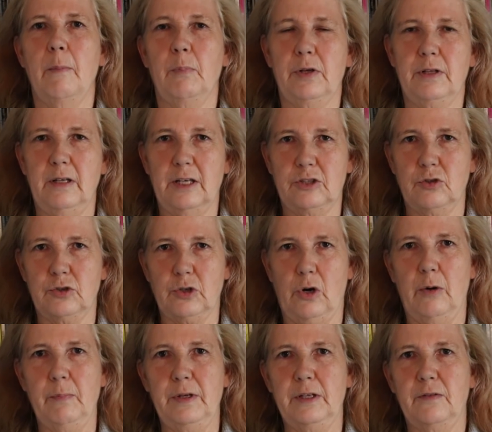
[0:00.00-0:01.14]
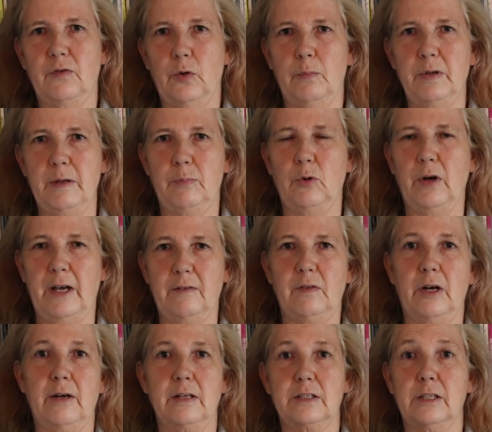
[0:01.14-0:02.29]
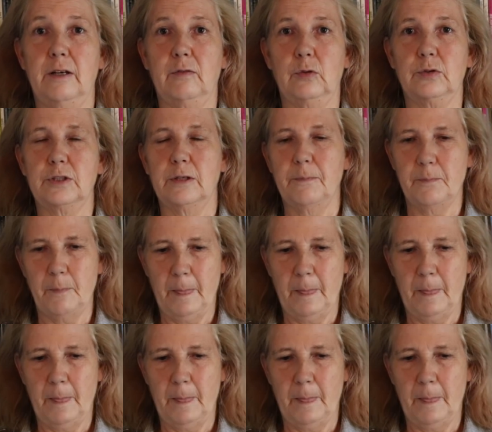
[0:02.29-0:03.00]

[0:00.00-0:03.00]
but the lectures are meant for people at various levels.